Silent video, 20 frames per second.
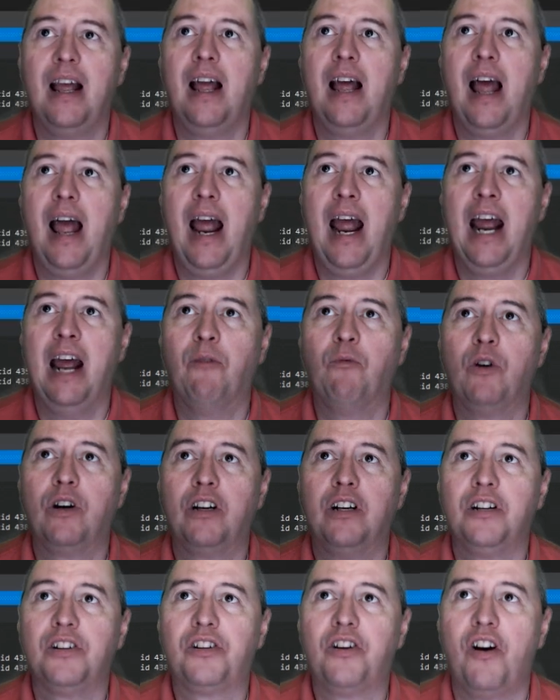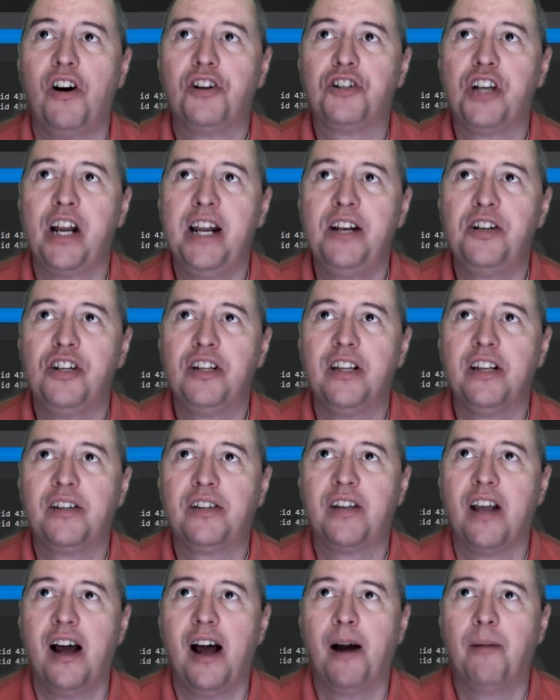and we're going to start changing this
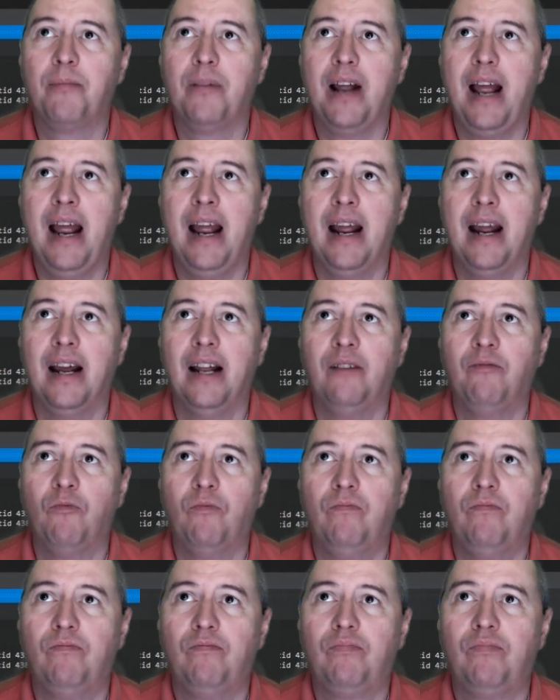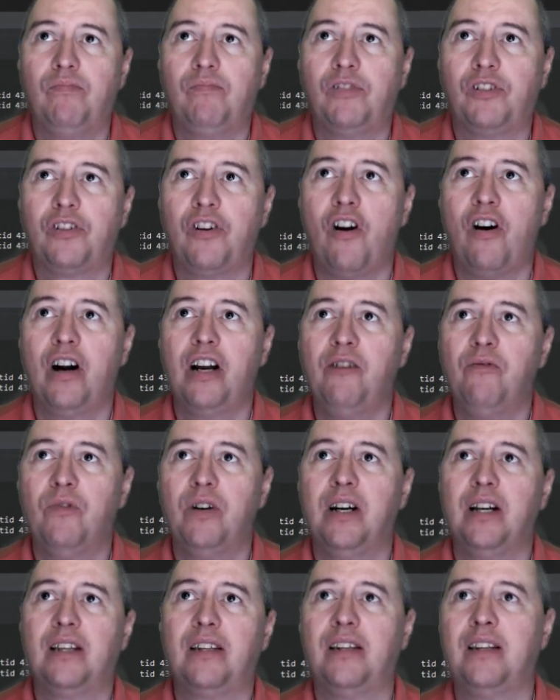up. And starting
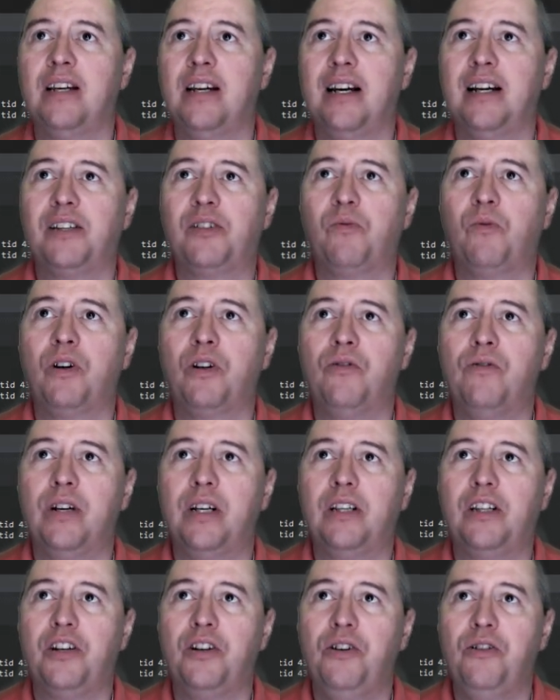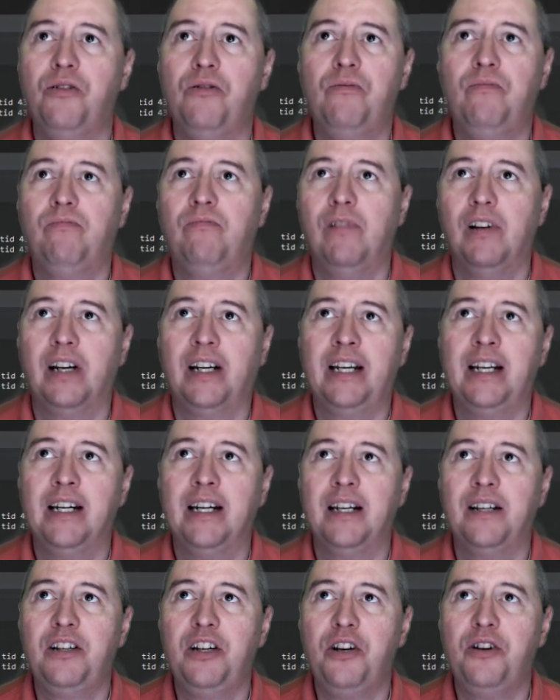with this, we're going to
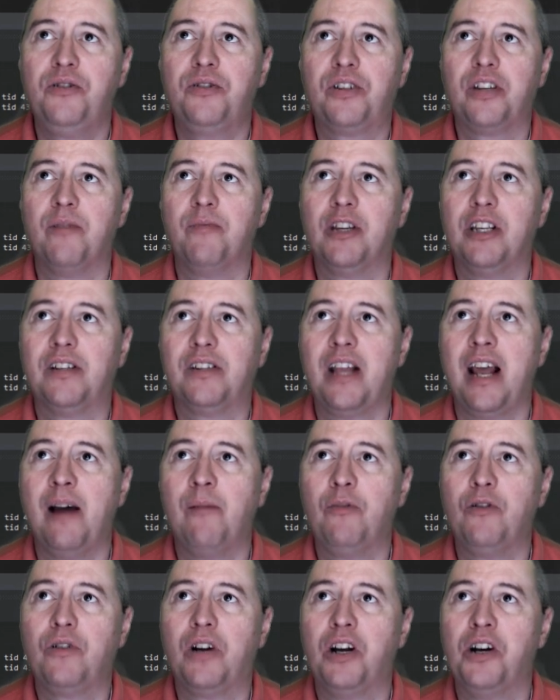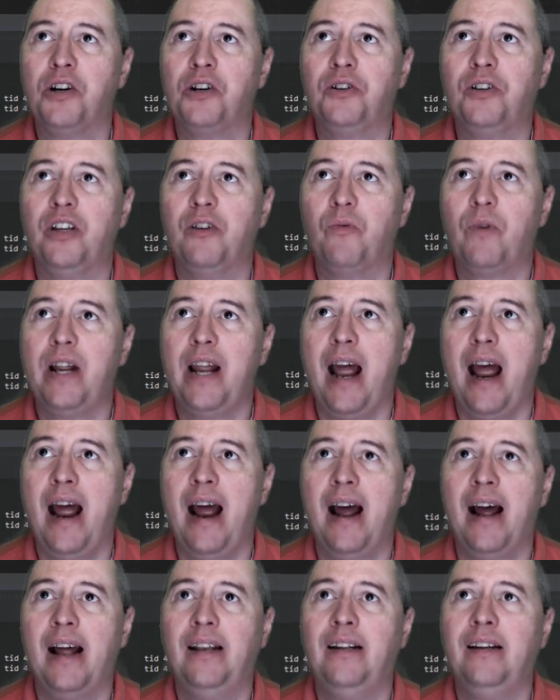again use some of the sample code that we
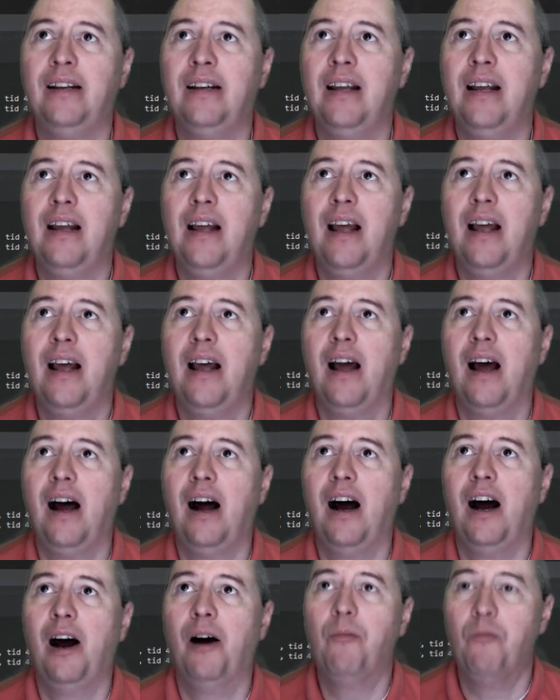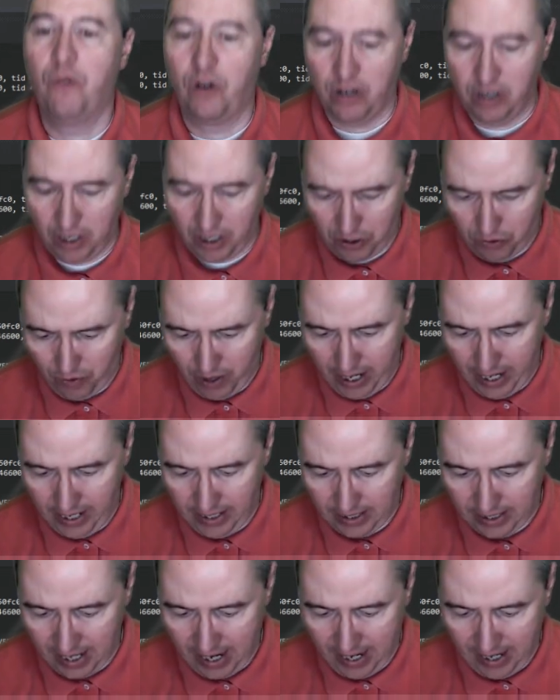had. We're going to
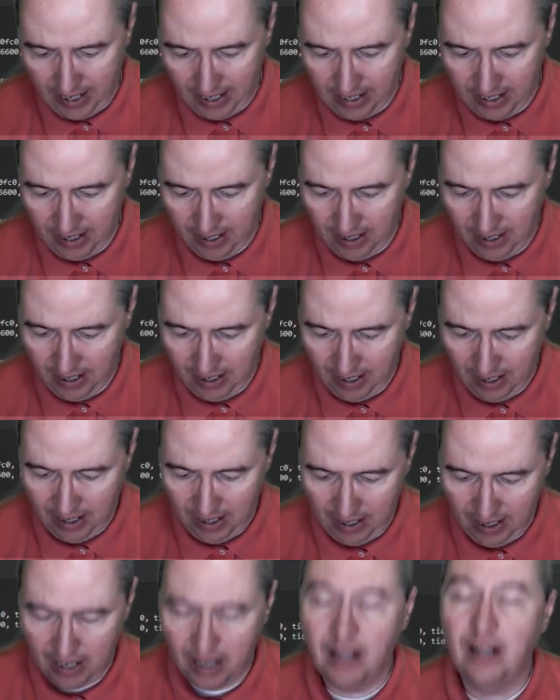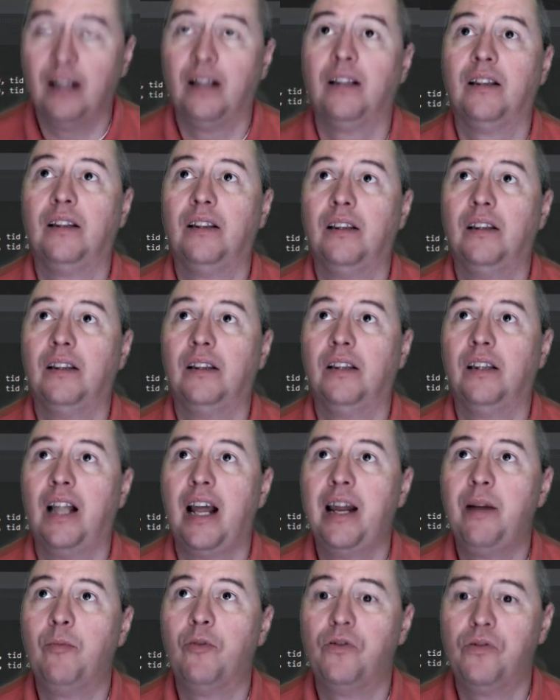create a
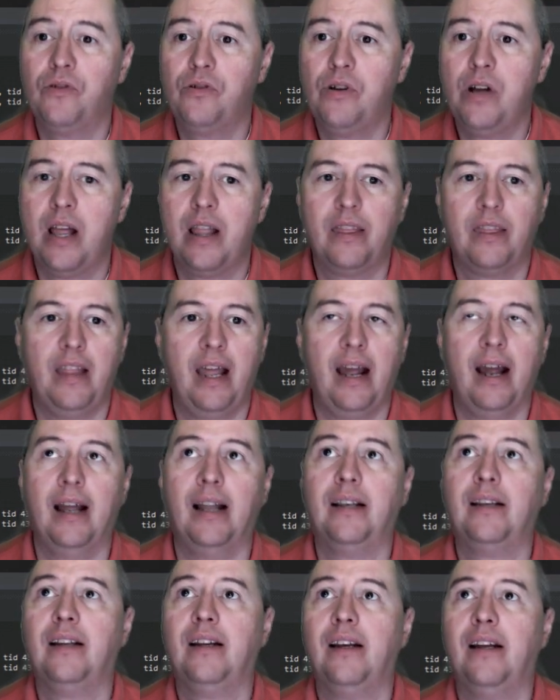label that